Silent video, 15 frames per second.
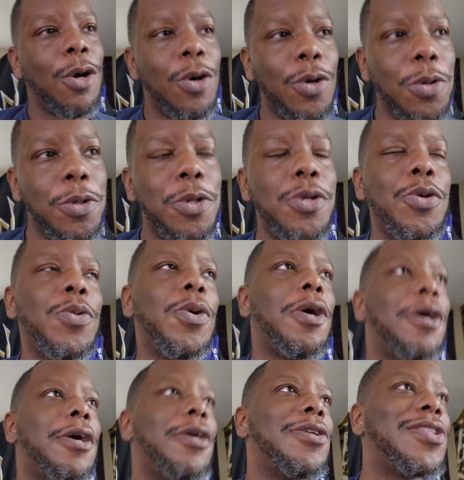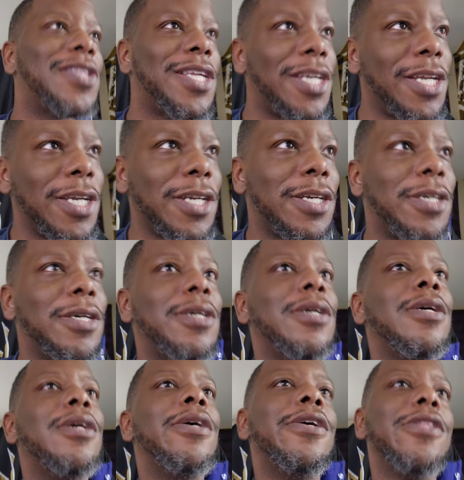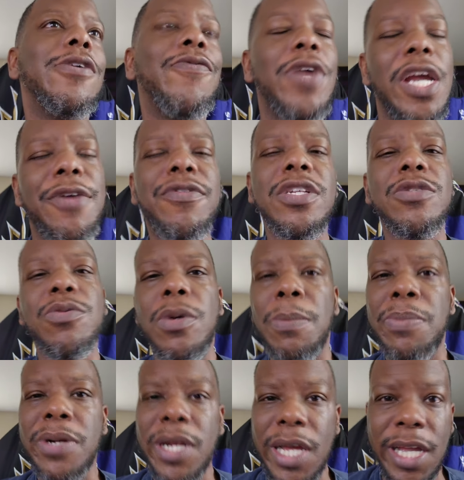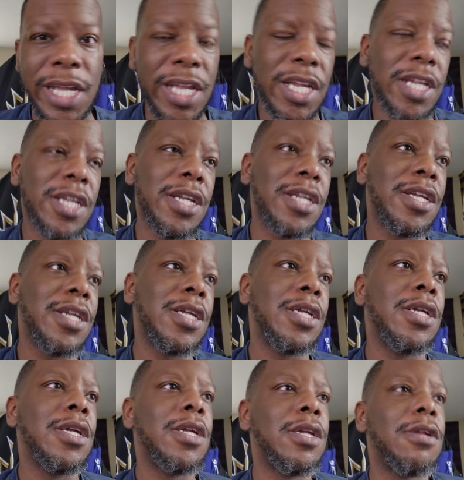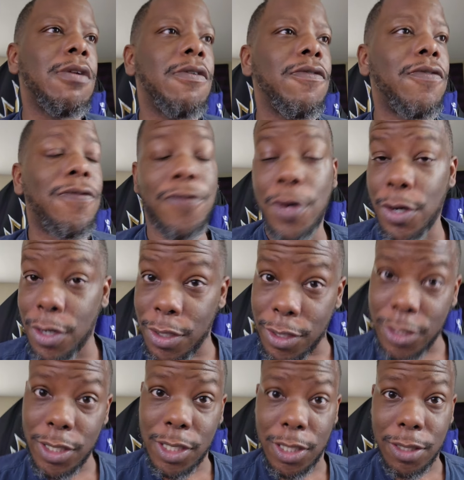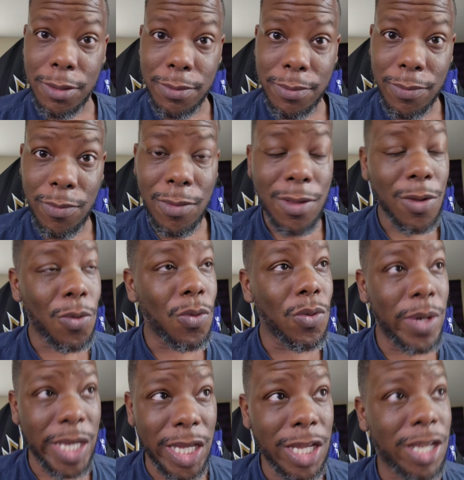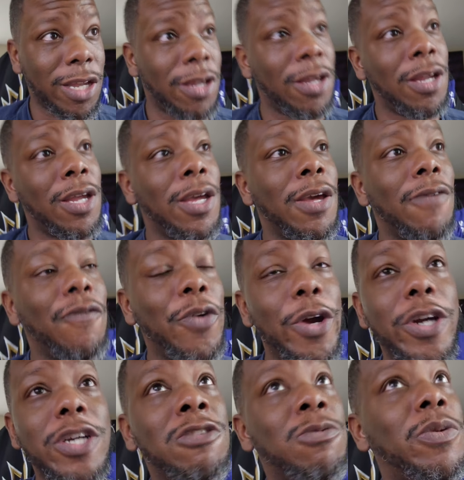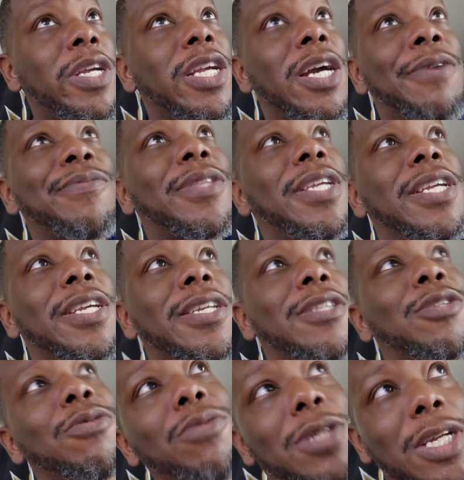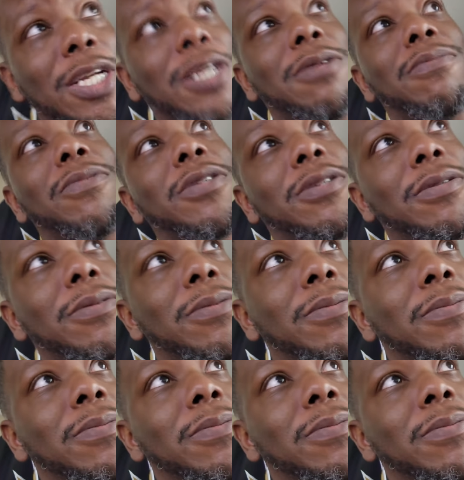Who do you all think the Ravens will play first week? First week, I'm thinking two teams.